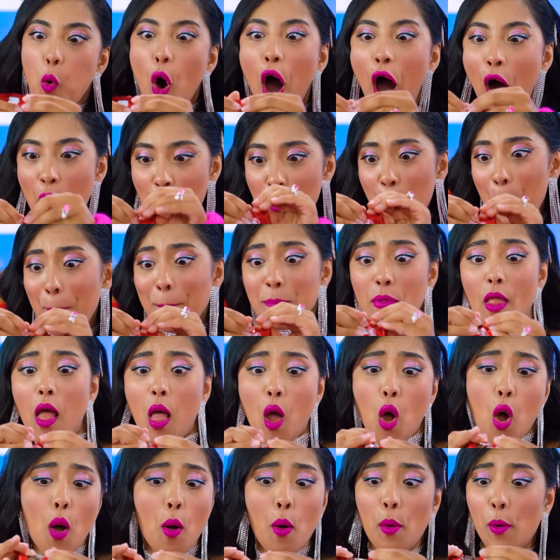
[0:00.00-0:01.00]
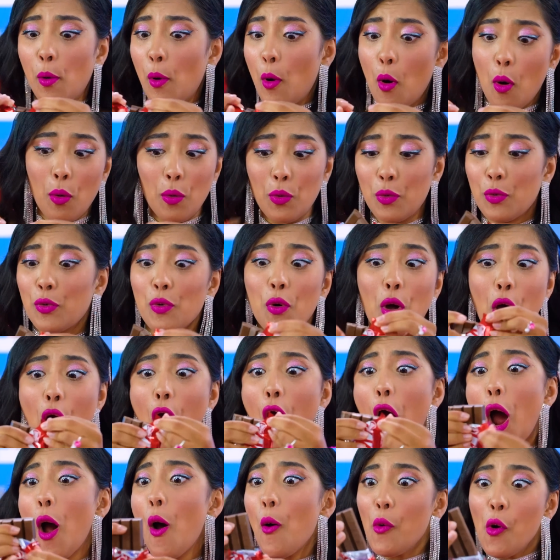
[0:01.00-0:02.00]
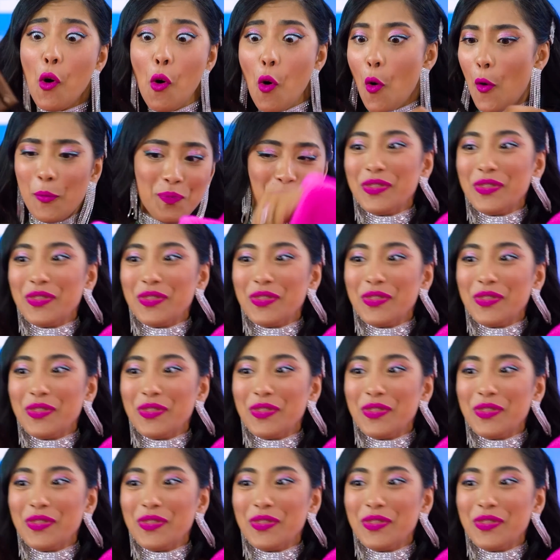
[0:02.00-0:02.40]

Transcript: Amina's about to have the time of her life!